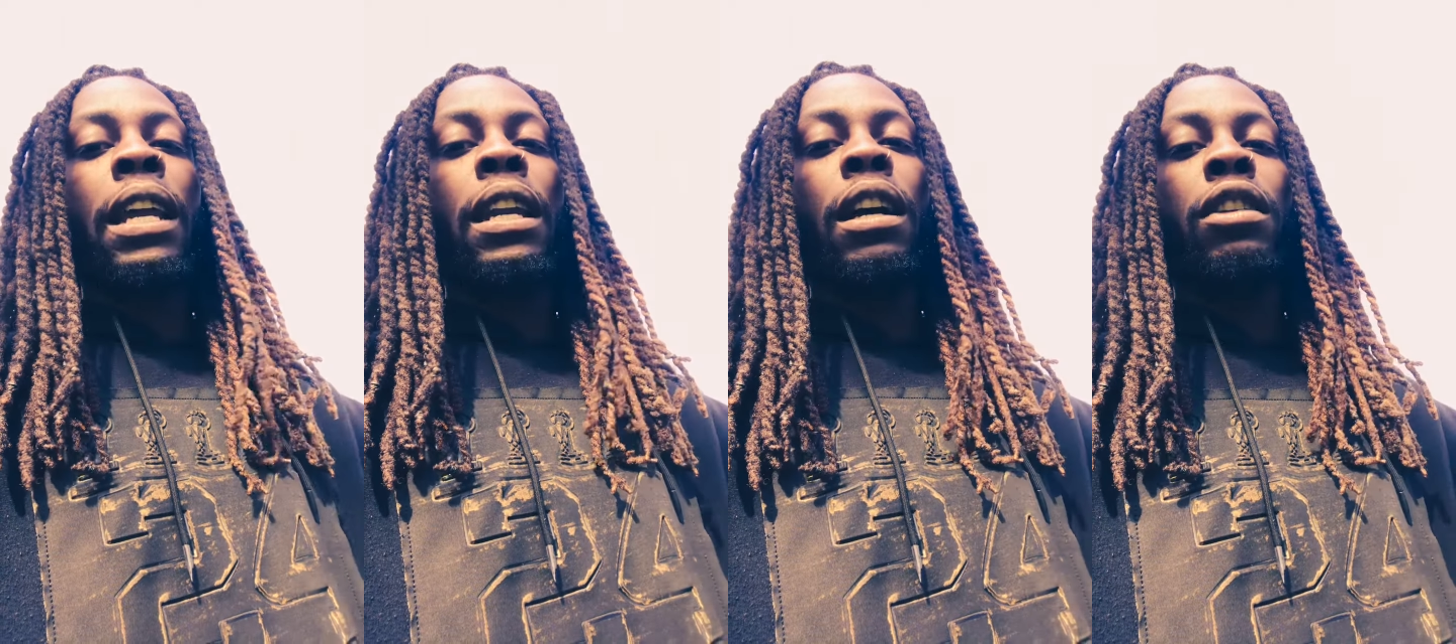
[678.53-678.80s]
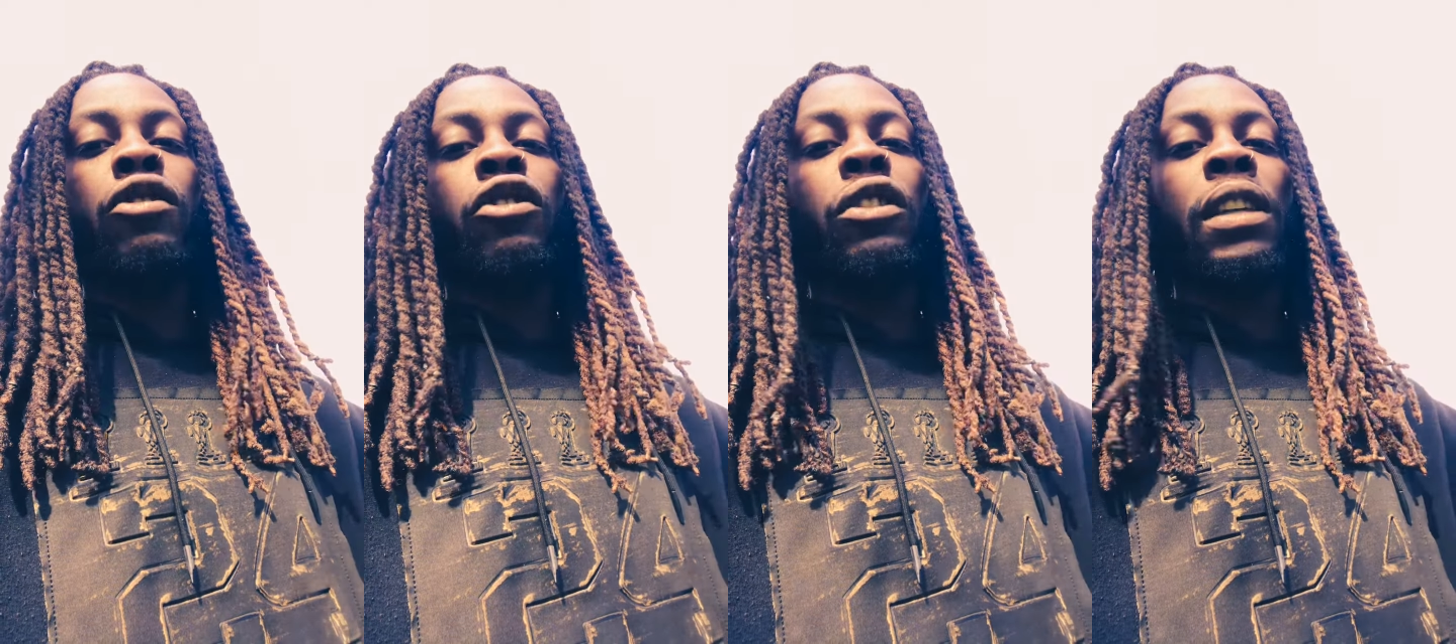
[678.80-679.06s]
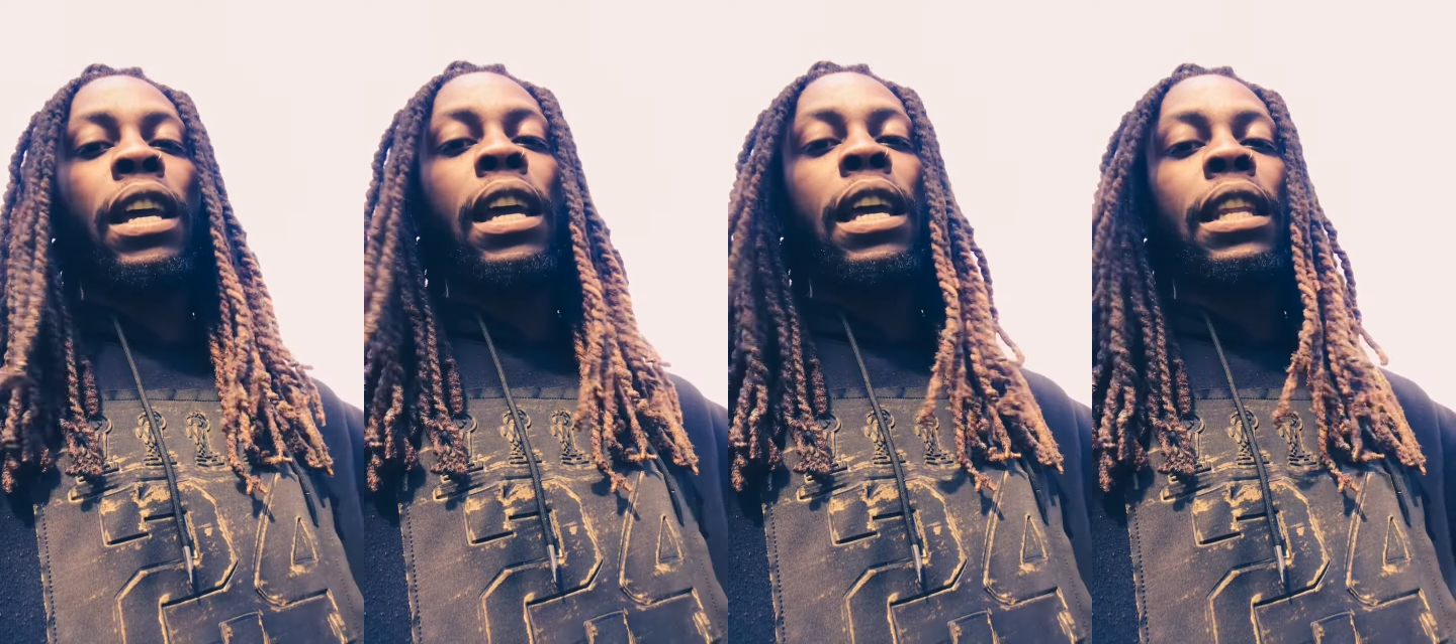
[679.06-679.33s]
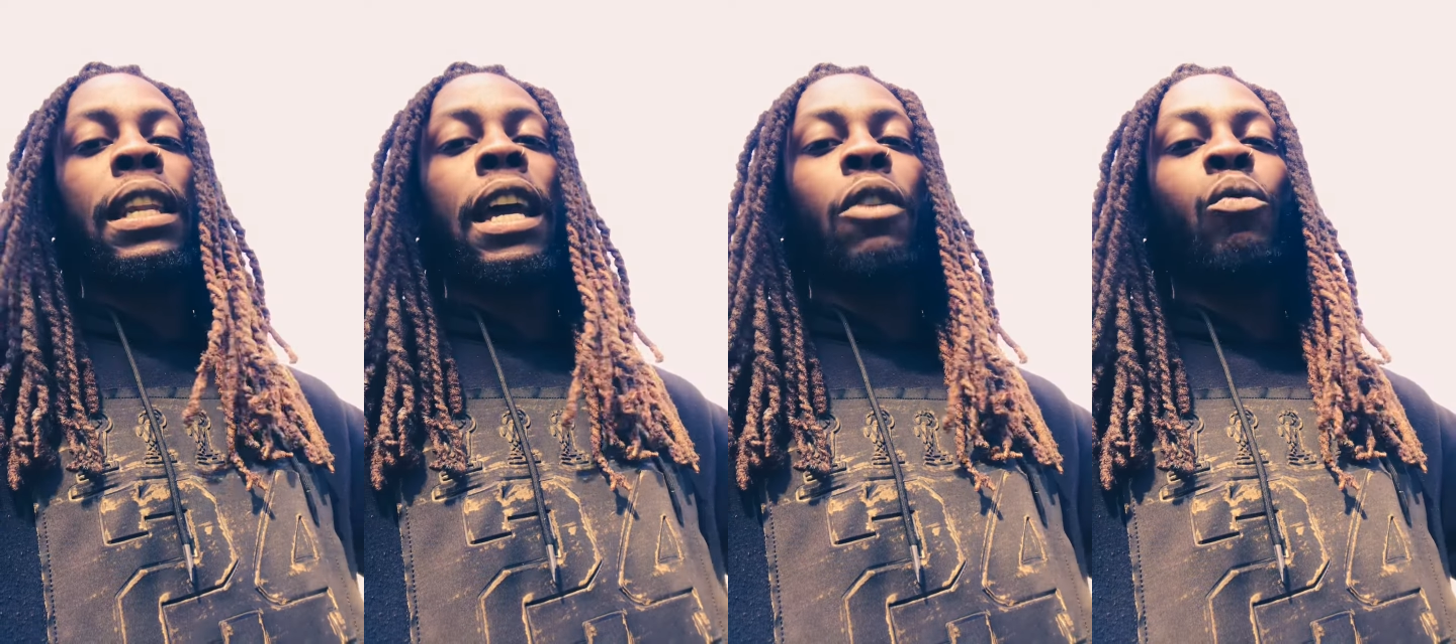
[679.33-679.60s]
and
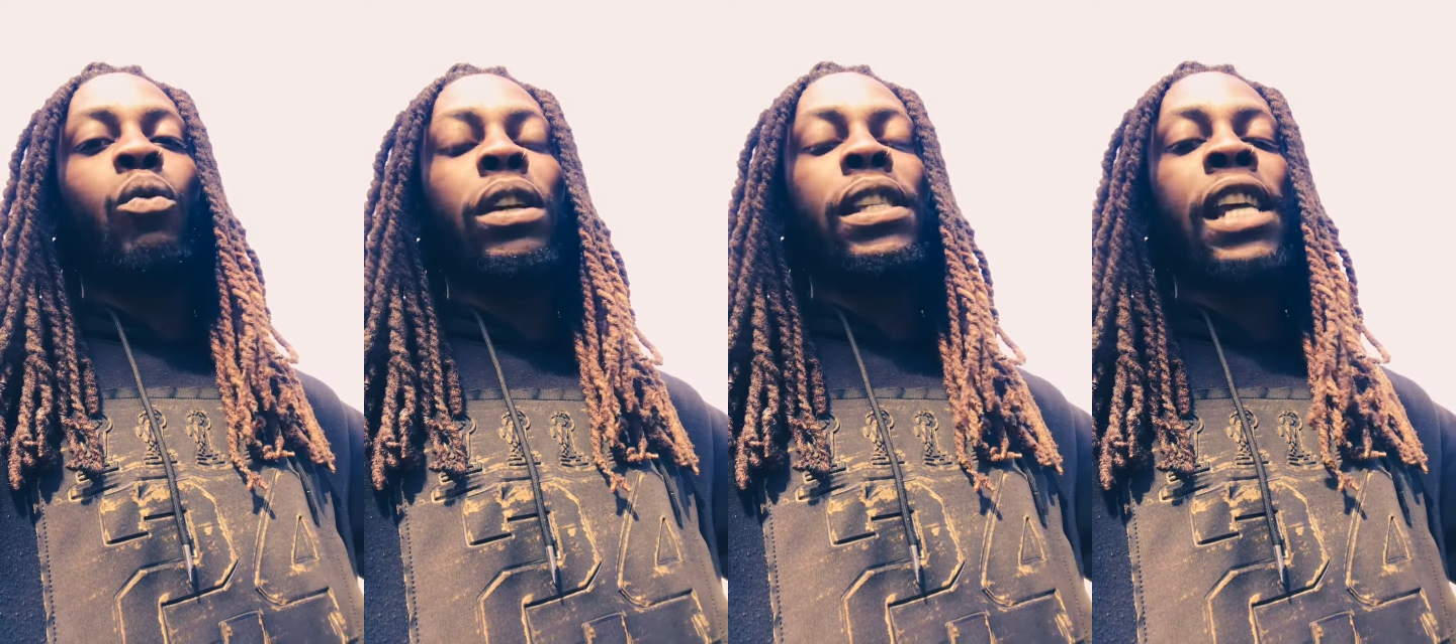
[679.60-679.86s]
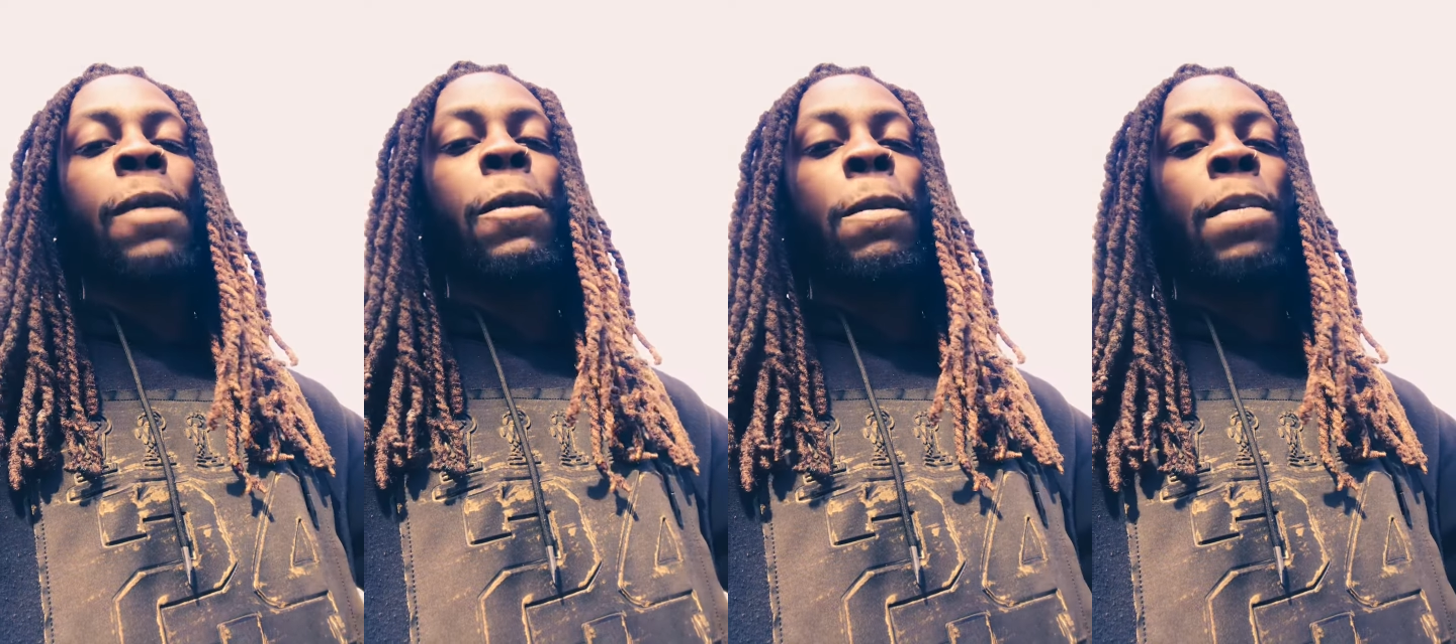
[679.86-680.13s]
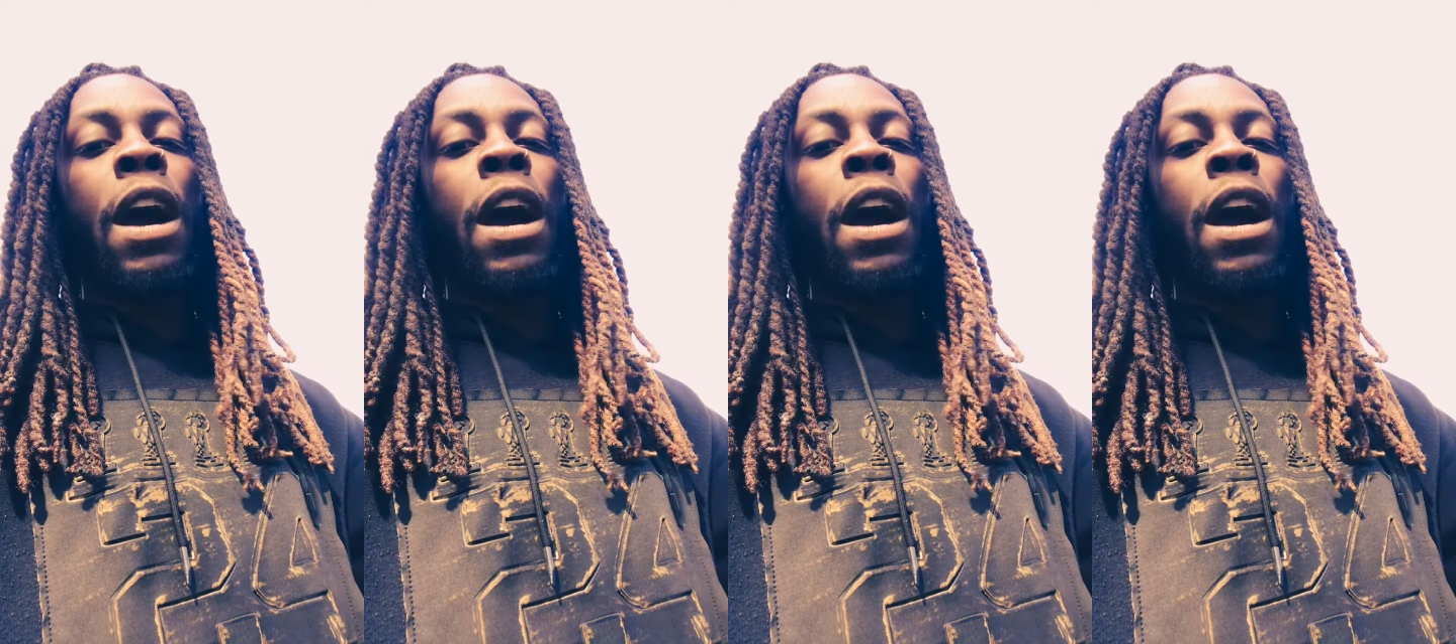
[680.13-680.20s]
understand like what type of